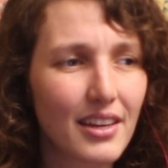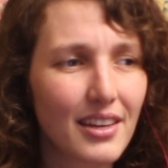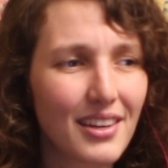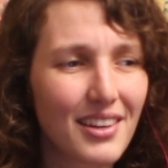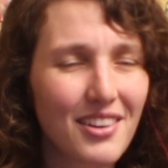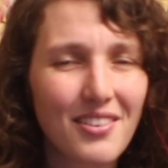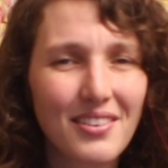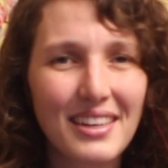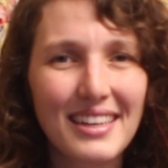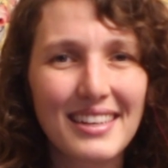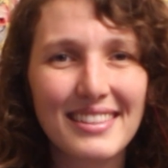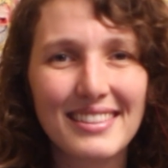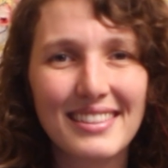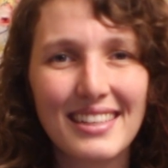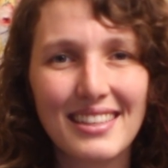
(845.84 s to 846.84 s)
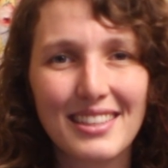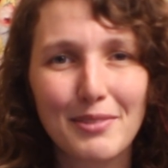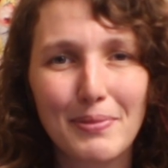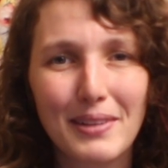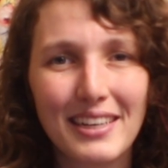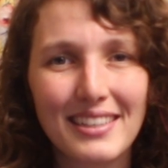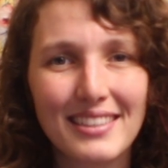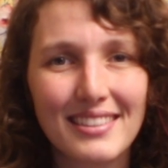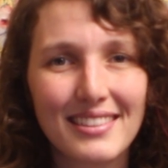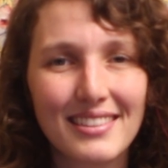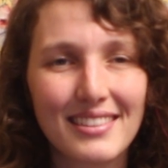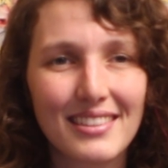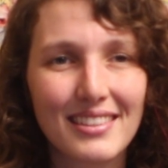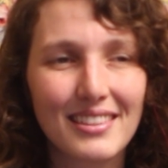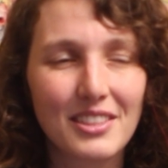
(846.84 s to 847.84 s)
you don't need to see this play
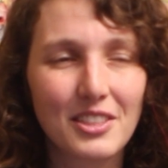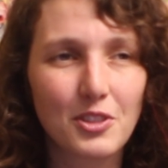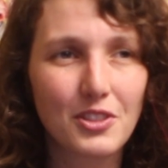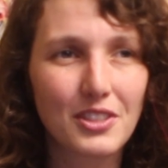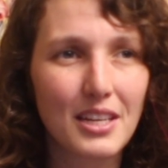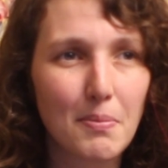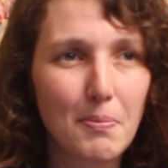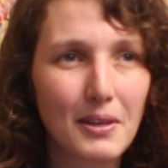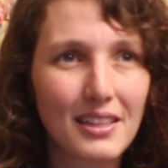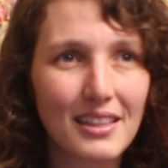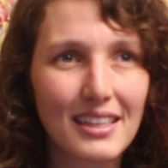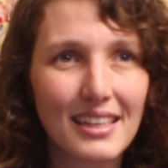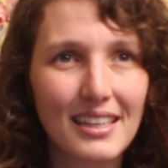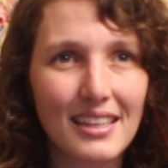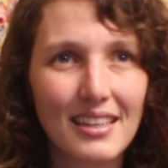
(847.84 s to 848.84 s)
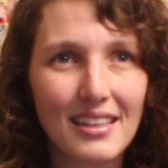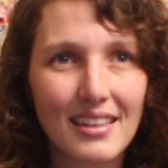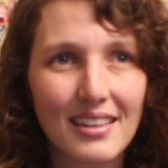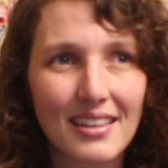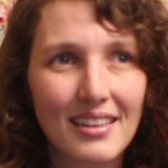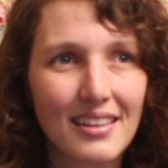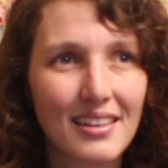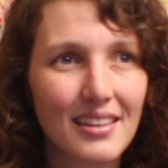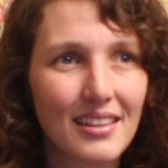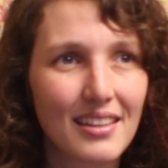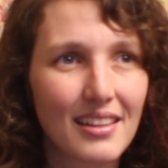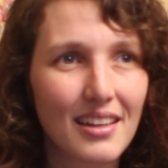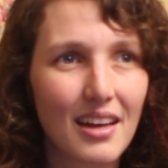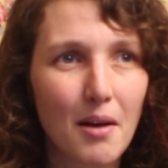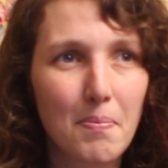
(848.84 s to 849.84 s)
as typically
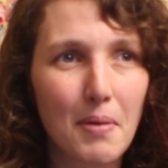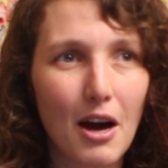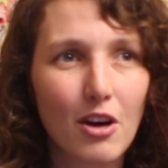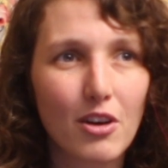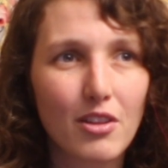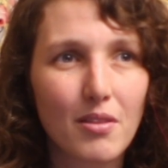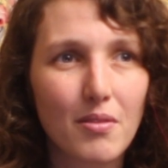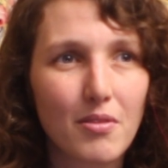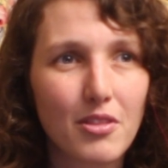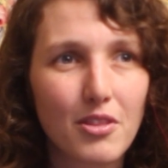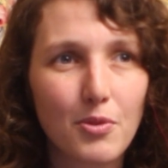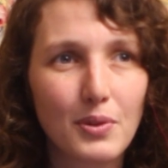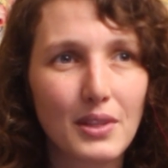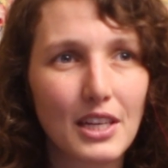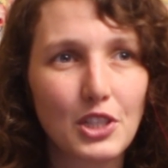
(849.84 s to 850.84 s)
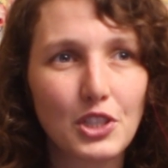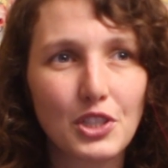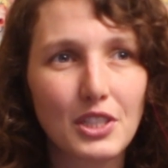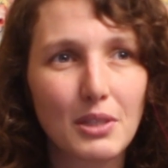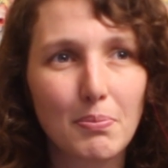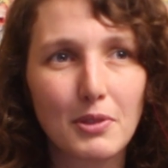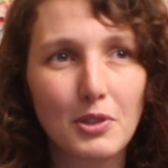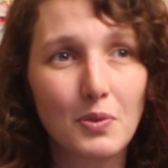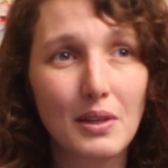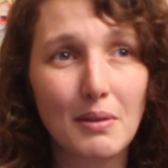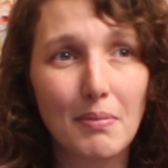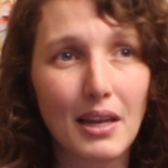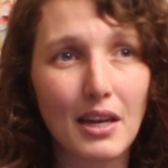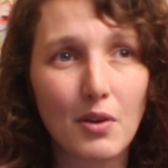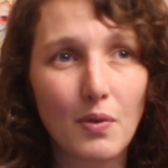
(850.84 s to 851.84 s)
about the relationship between
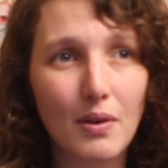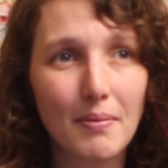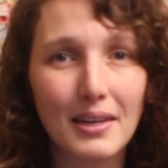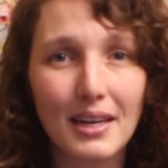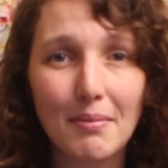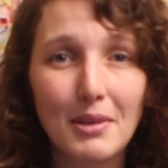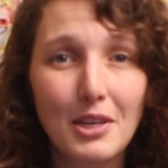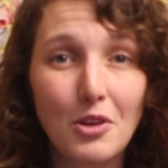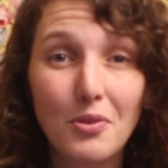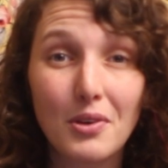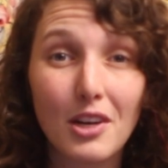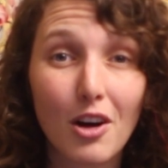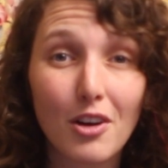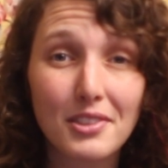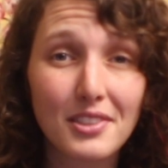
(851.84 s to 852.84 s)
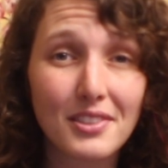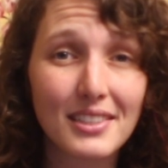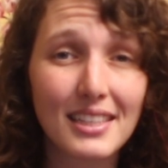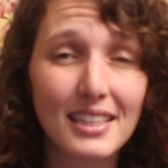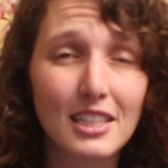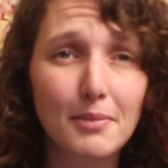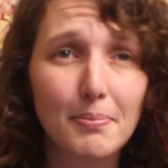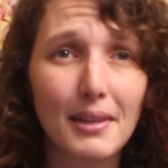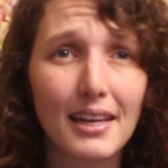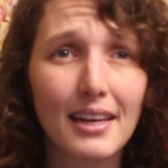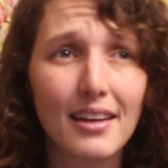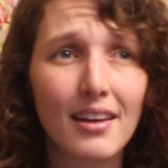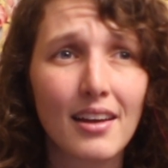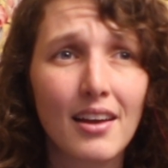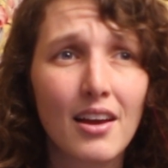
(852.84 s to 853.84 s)
men and women. I mean, you could also see this
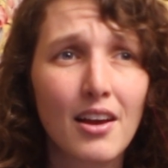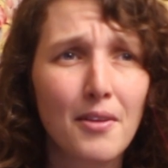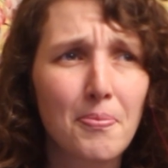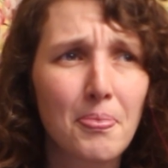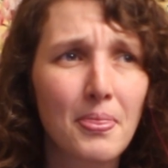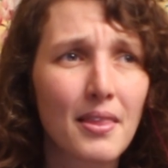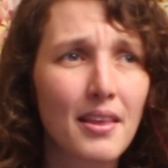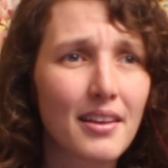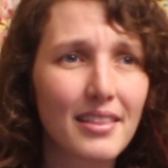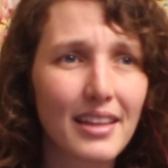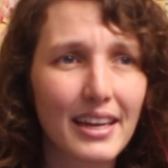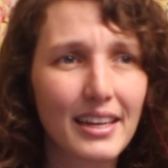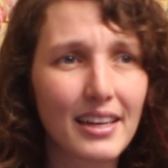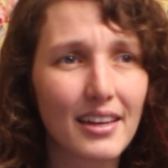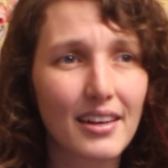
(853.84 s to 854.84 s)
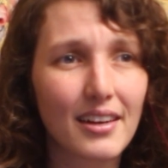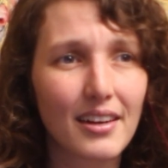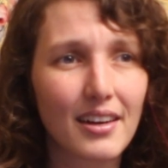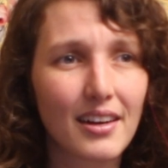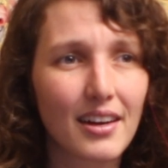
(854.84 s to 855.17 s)
play like